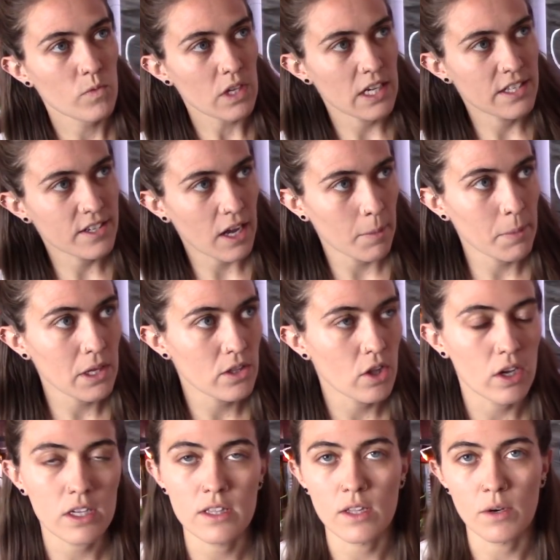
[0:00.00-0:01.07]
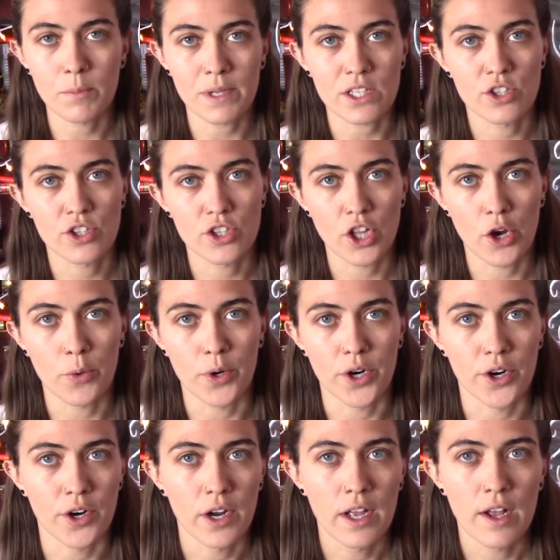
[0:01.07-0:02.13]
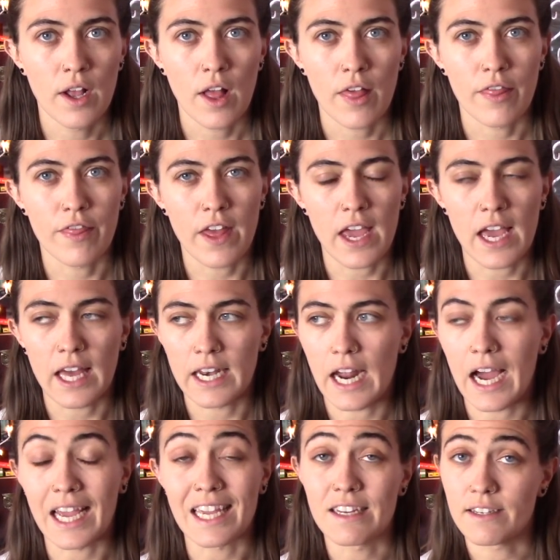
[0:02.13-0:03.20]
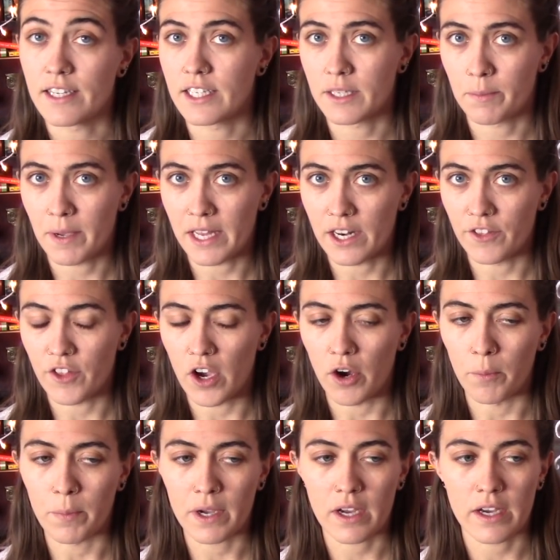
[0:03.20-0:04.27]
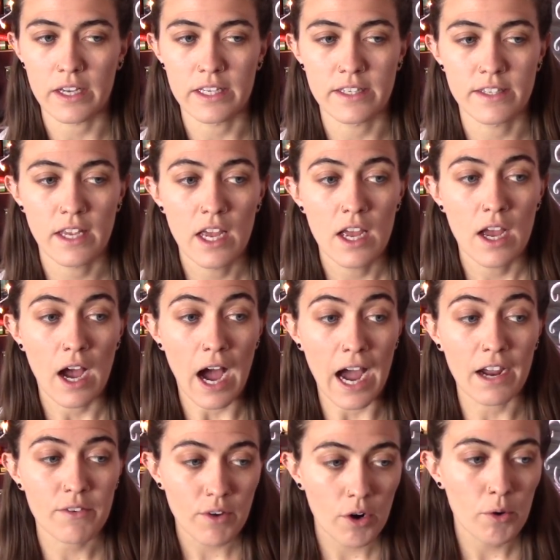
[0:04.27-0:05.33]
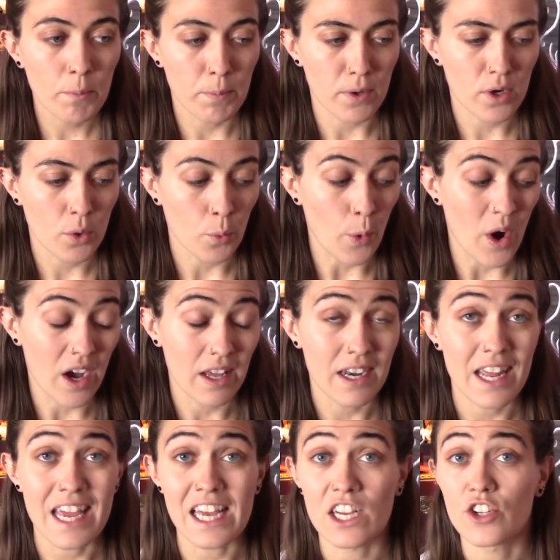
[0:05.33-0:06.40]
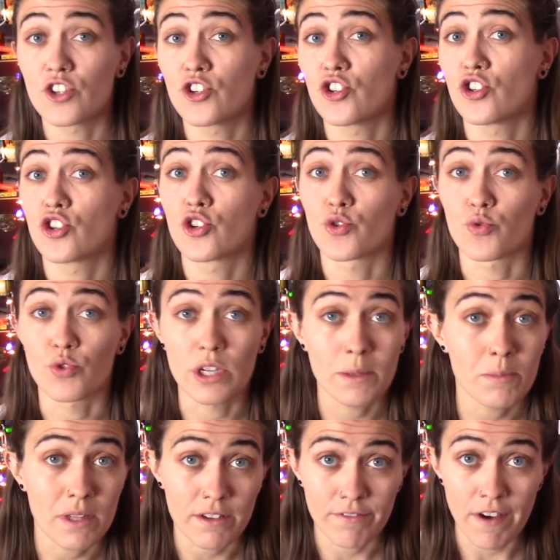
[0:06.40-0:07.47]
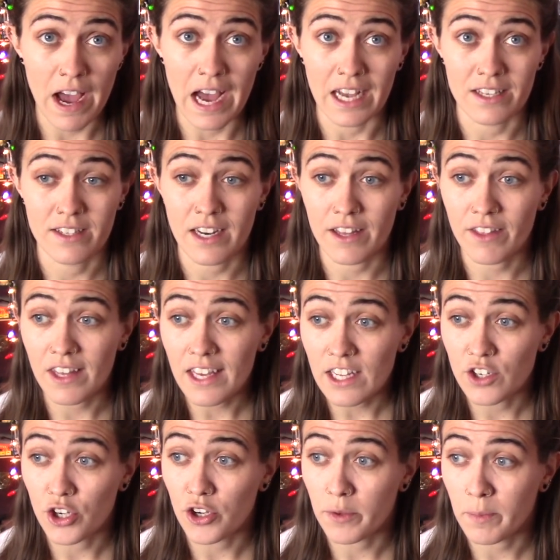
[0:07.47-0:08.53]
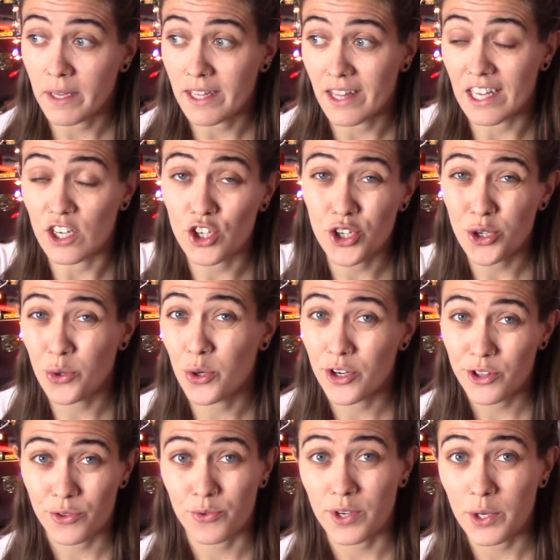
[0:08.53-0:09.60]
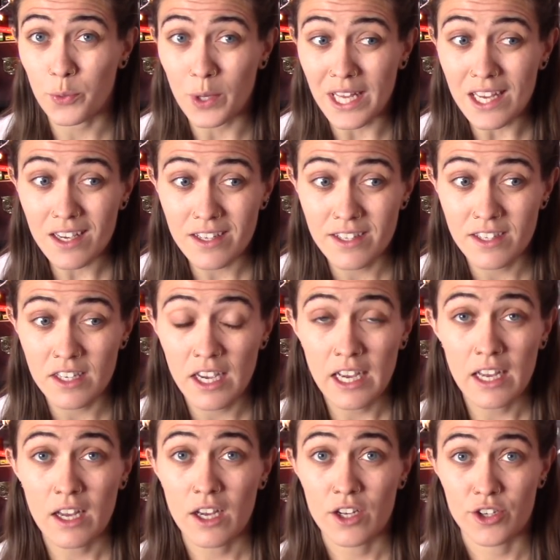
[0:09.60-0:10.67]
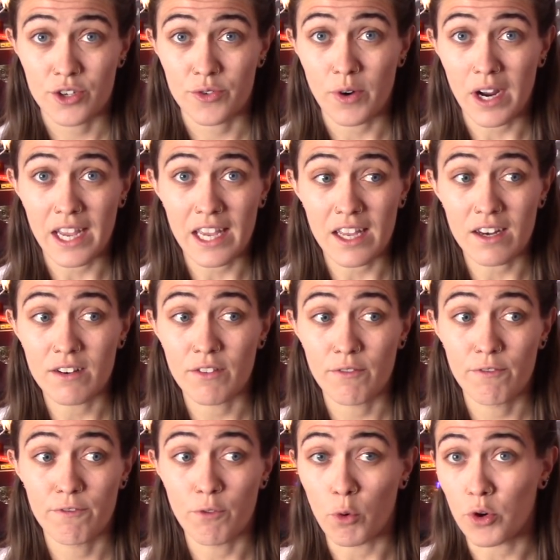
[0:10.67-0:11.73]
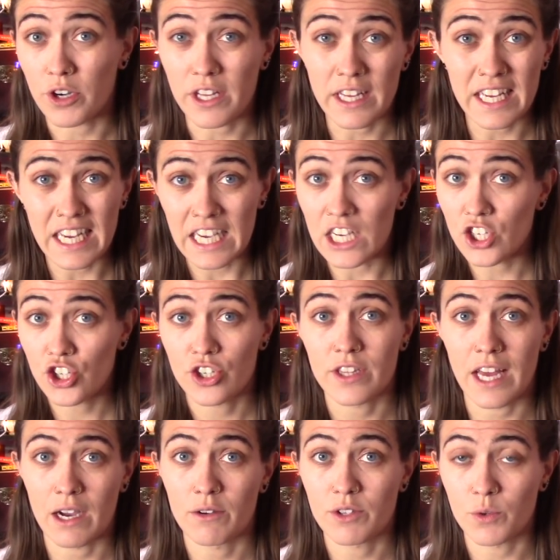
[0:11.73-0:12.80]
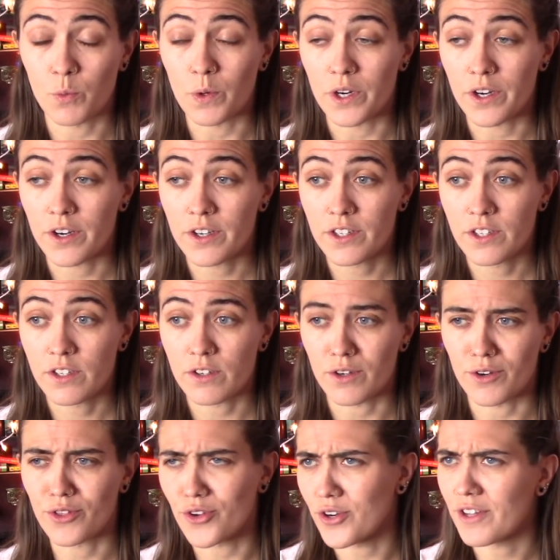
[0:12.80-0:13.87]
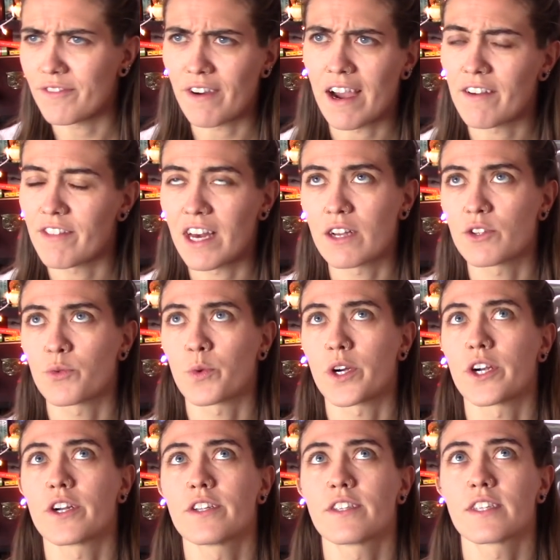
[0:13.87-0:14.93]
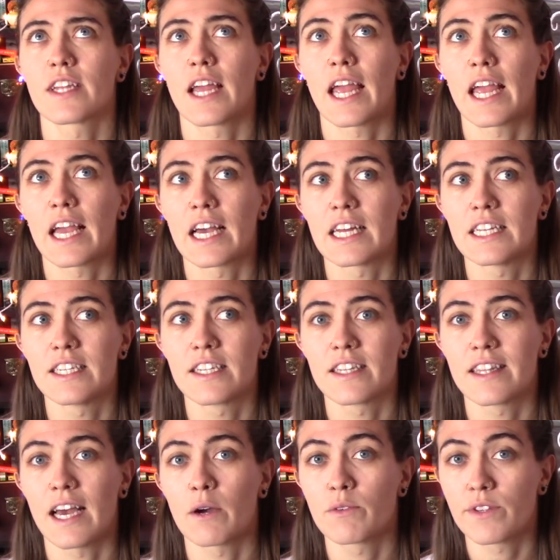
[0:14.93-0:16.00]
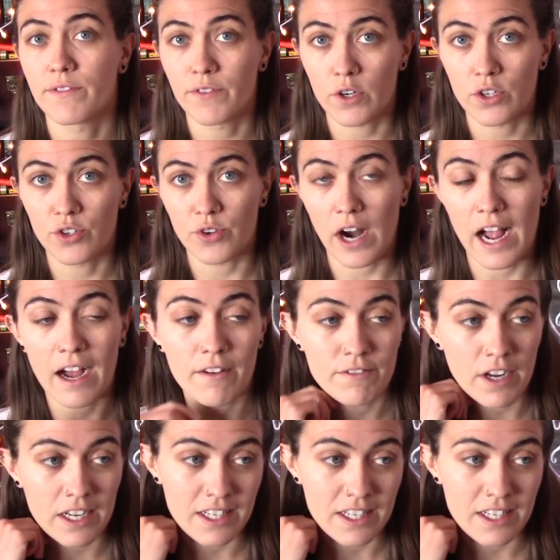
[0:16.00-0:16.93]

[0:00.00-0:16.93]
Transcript: It's coming along a little bit slower than I anticipated though, because I wrote book one extremely fast. I think it took me like 2 or 3 weeks to write 40-ish thousand words or 35,000 words. And that was the first draft.